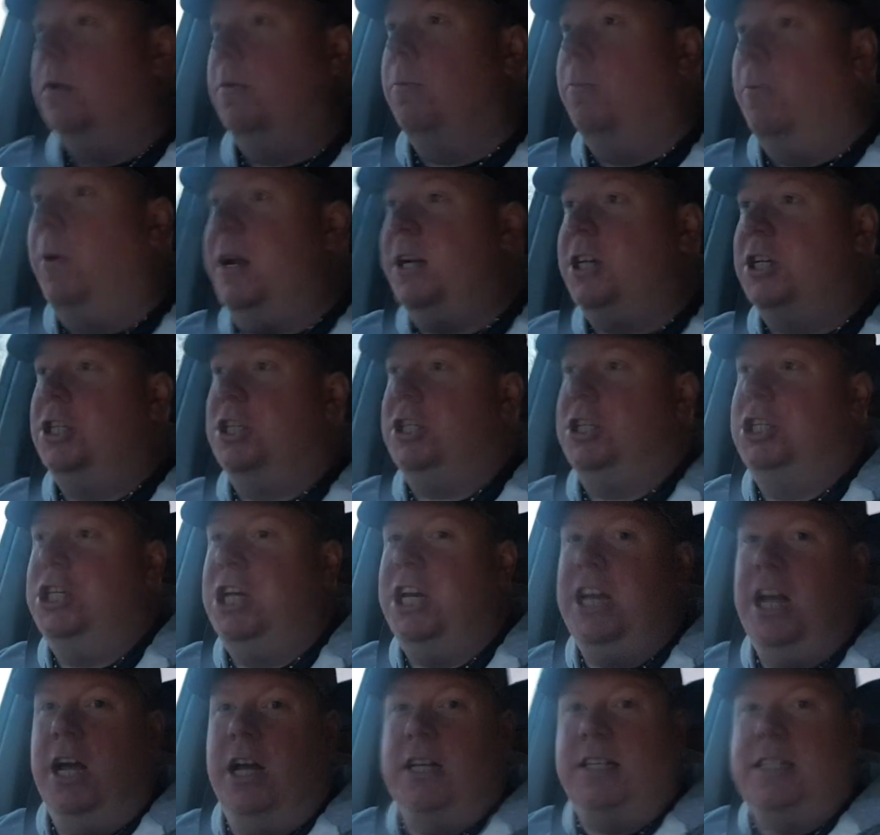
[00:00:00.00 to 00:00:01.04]
which
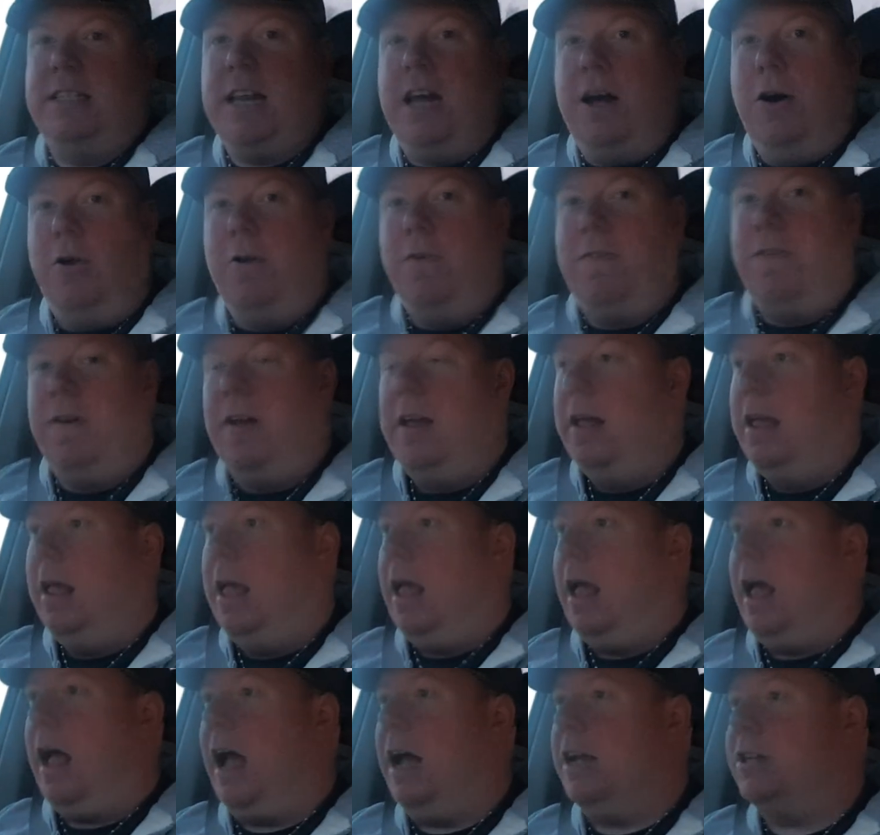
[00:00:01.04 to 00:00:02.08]
she herself
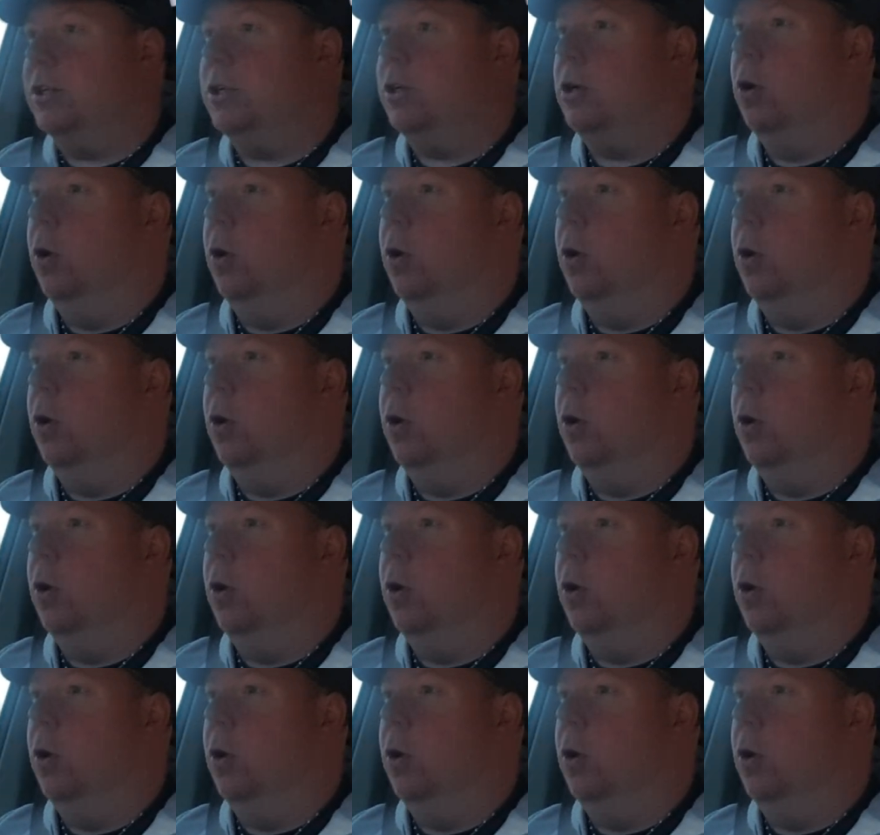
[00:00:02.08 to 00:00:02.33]
hasn't